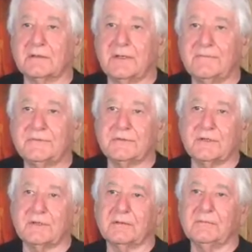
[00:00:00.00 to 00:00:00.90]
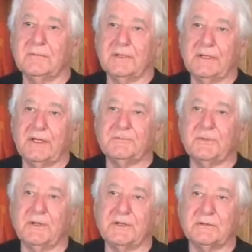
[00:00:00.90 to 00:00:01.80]
gives
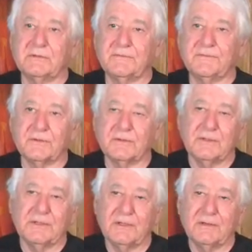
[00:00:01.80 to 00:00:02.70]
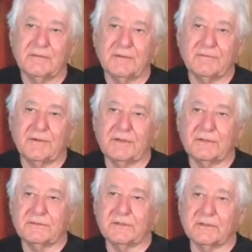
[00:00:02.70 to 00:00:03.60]
explanations for
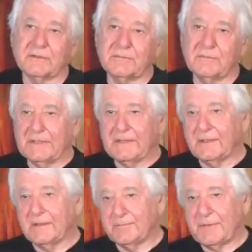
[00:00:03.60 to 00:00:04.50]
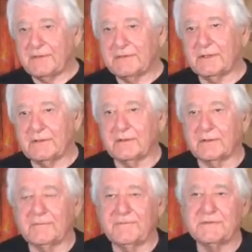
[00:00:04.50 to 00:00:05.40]
various uh, basic
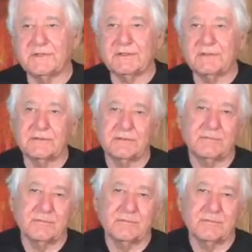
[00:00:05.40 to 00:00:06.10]
uh, physics